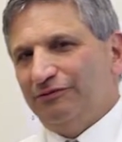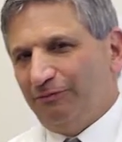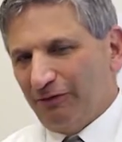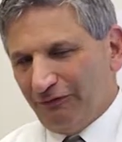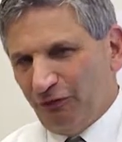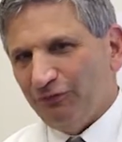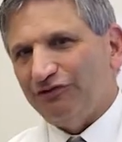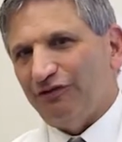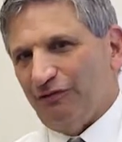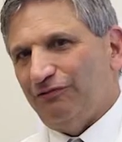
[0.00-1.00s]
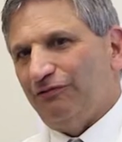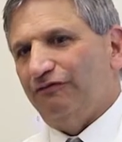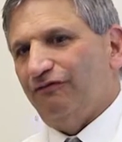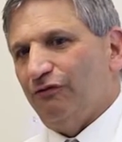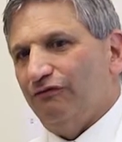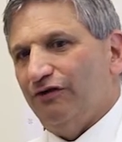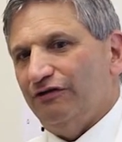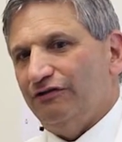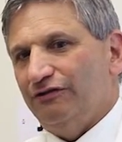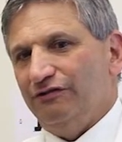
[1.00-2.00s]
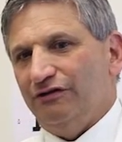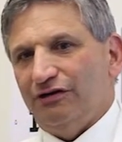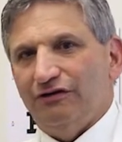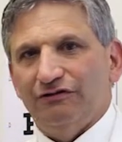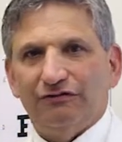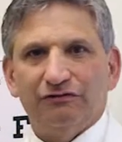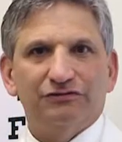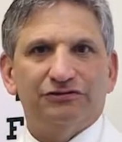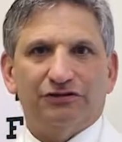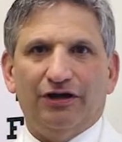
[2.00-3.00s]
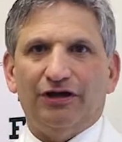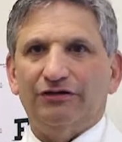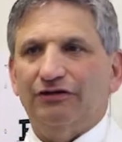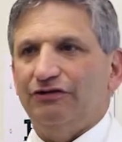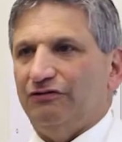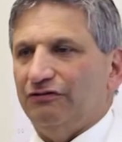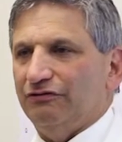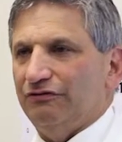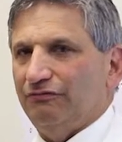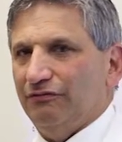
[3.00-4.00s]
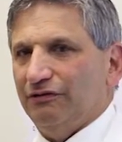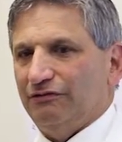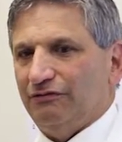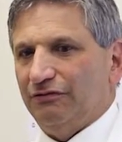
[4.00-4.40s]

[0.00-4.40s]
perform surgery for very certain select conditions, with